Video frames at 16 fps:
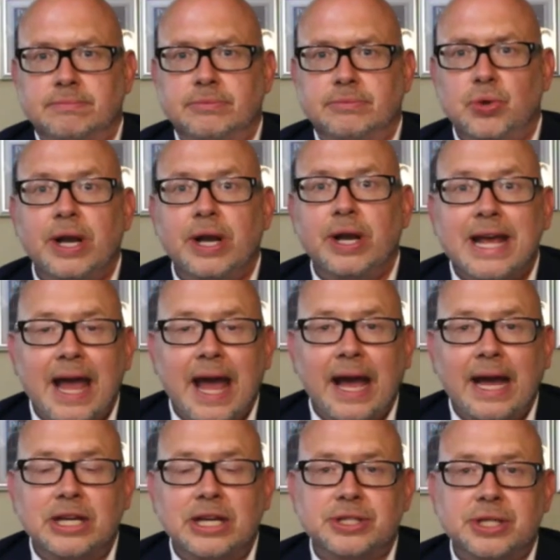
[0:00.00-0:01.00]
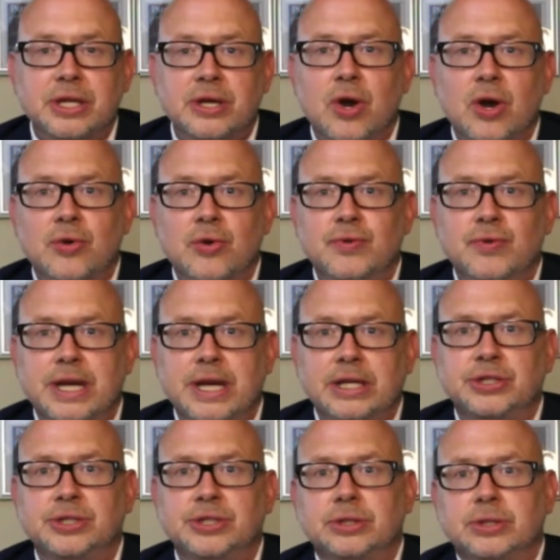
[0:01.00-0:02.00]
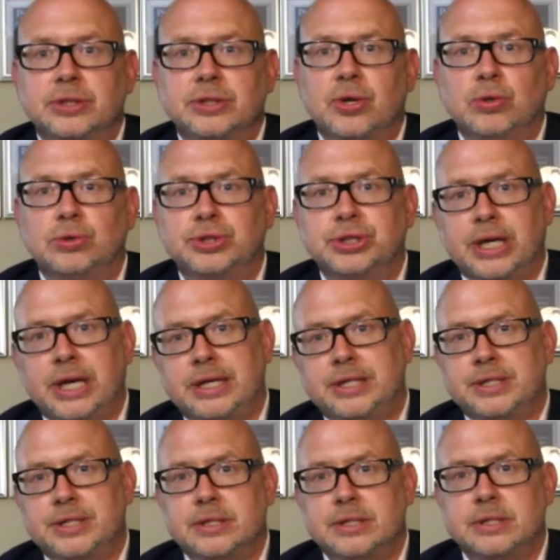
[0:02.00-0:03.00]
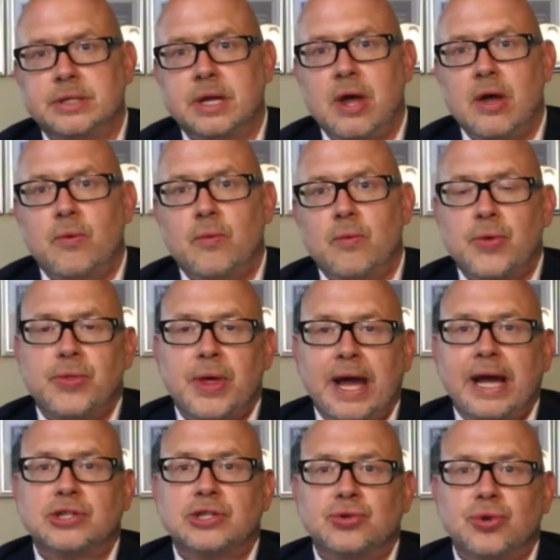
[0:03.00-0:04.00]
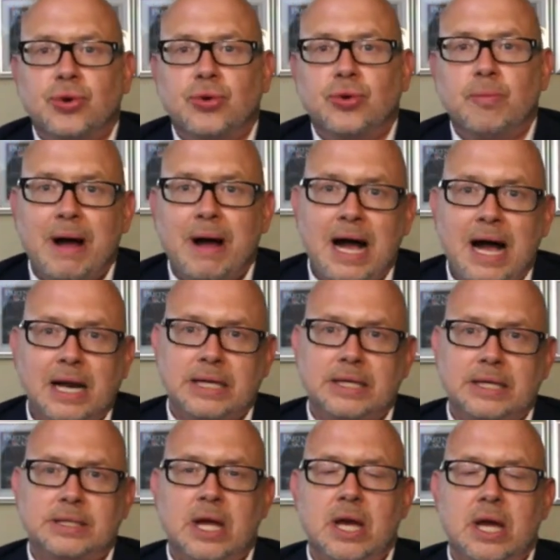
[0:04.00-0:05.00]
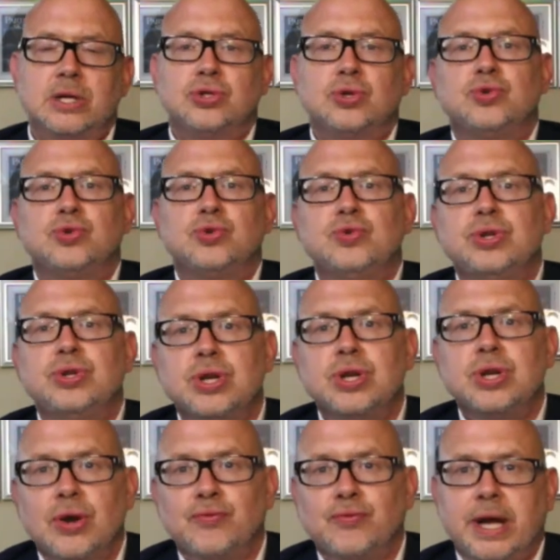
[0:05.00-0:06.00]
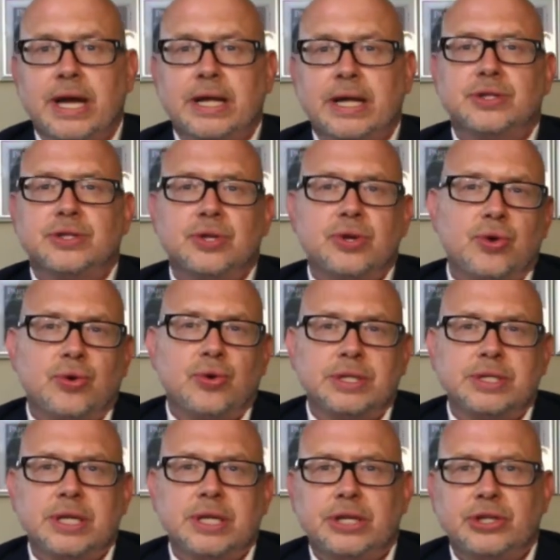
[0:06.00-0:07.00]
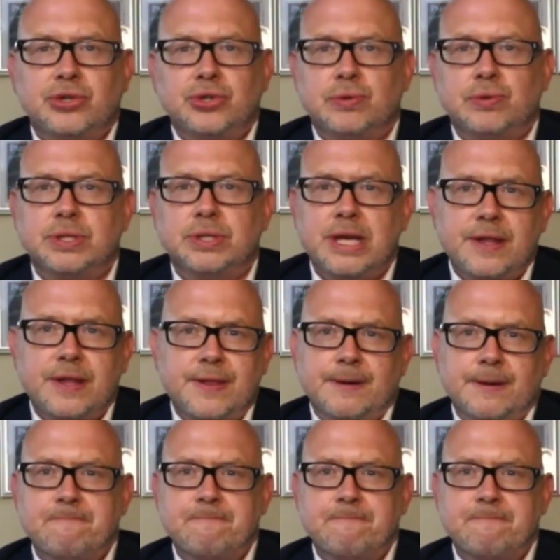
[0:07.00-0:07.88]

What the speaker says: You engaged in confidential negotiations with external parties, so do not forget security issues either.